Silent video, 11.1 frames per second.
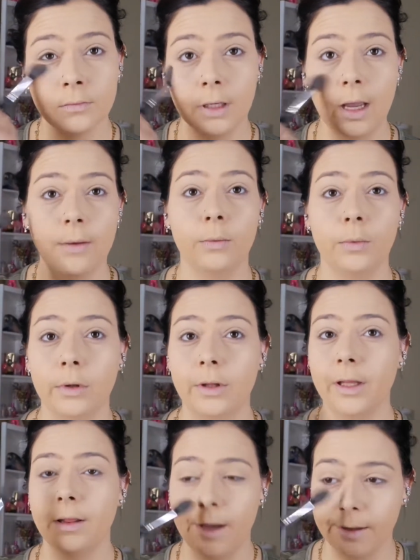Like, I
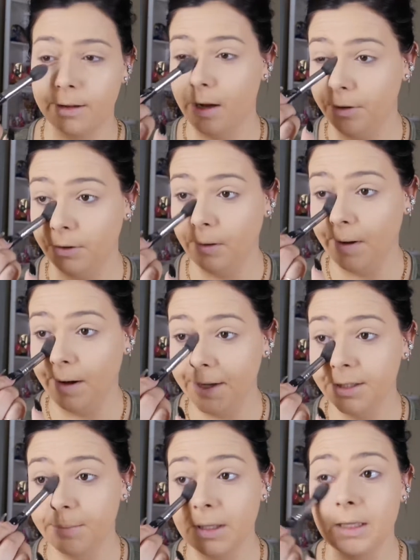really like the under eye
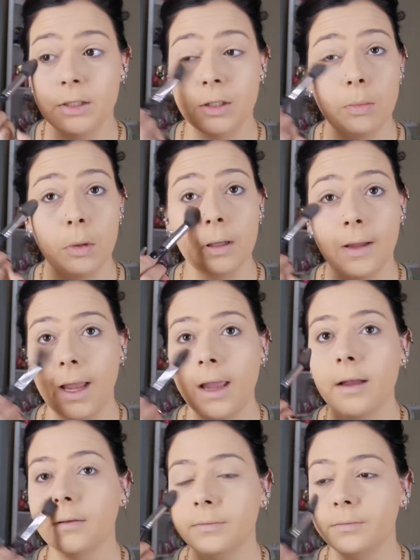to be super light.